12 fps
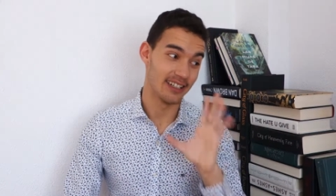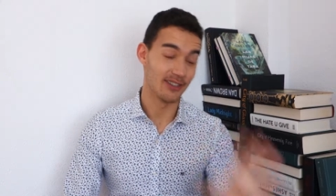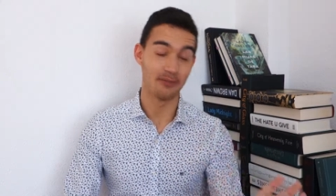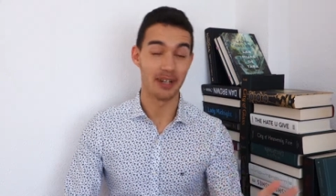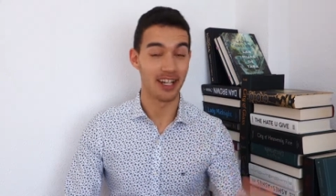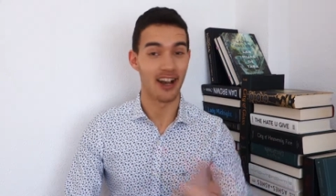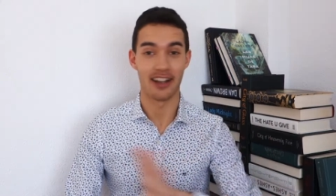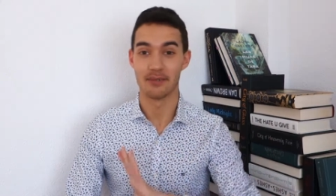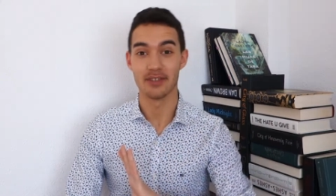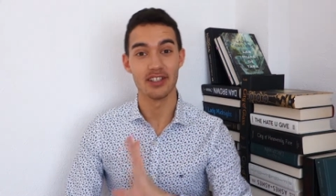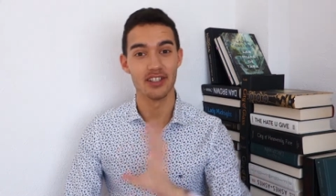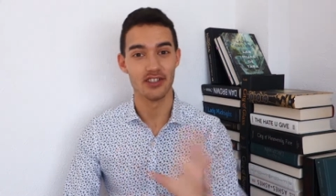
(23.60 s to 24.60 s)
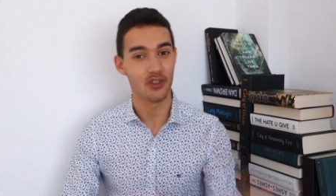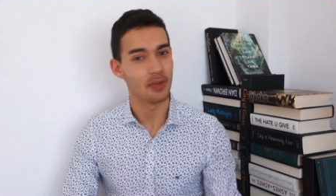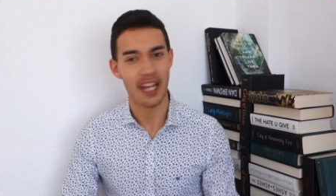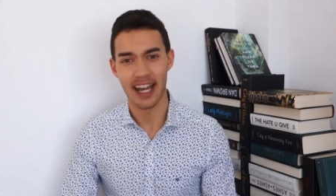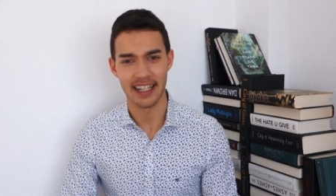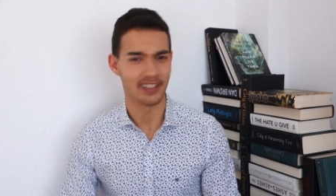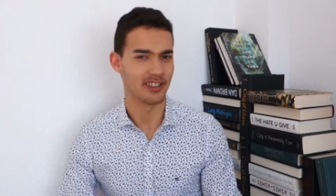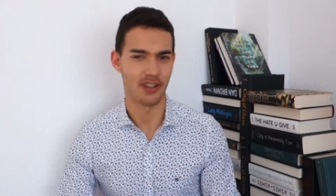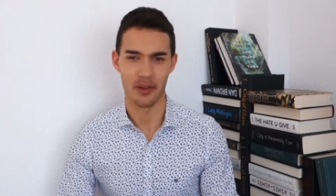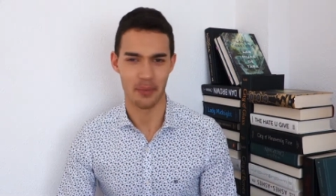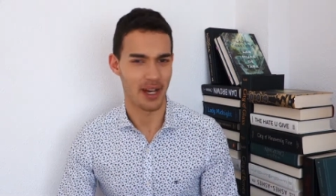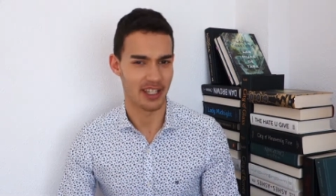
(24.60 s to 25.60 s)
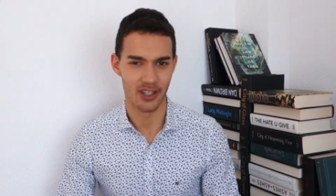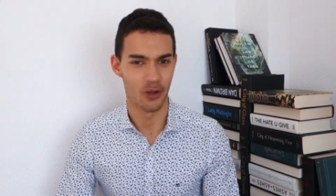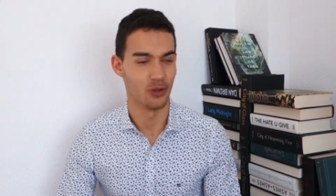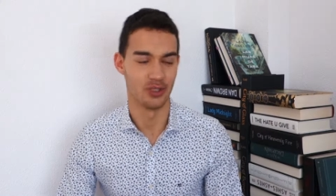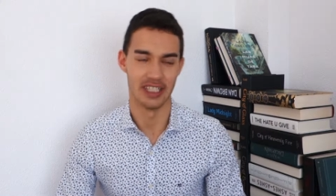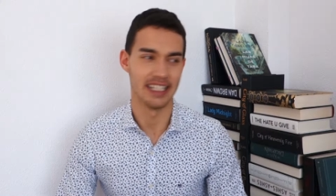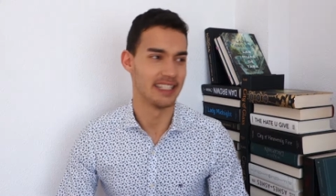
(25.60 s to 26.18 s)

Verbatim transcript: Oh my god, I'm just so behind on all my goals.